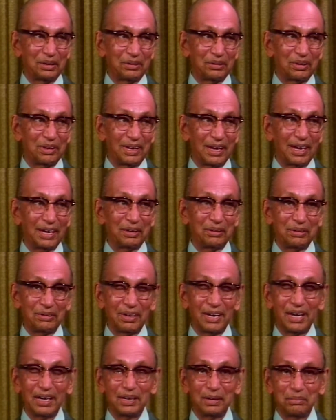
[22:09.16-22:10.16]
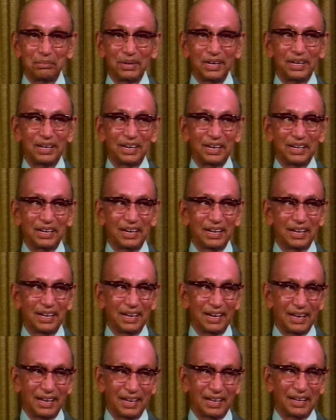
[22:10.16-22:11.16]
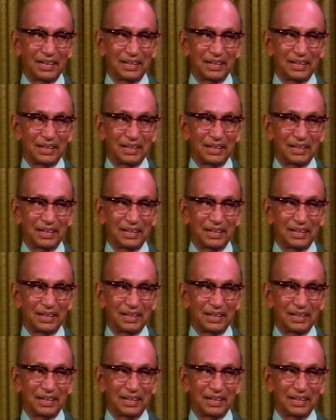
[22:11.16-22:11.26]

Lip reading: So he had to get a British degree.